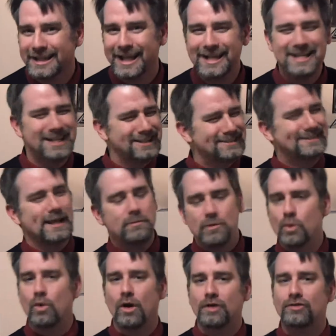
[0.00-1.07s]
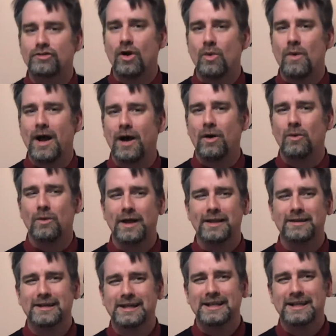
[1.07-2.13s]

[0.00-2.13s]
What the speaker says: It didn't seem to work so well with